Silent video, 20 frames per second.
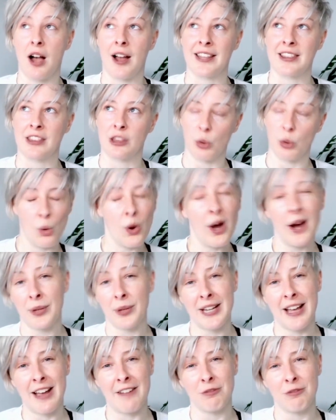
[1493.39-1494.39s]
I thought I
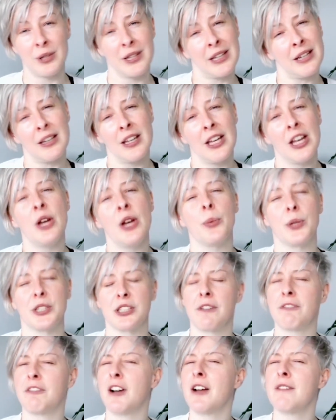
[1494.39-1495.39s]
would have with it, which
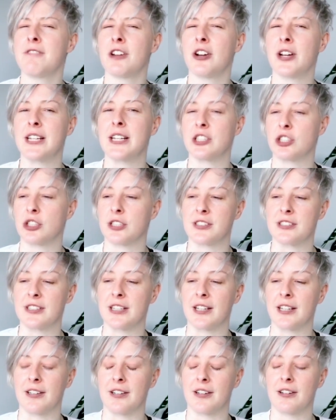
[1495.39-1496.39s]
I find very
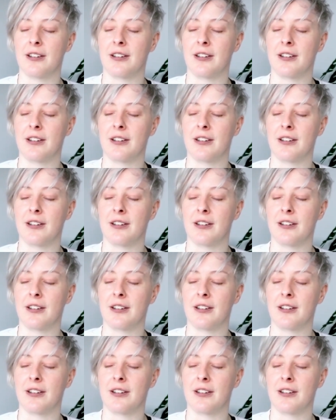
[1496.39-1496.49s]
interesting.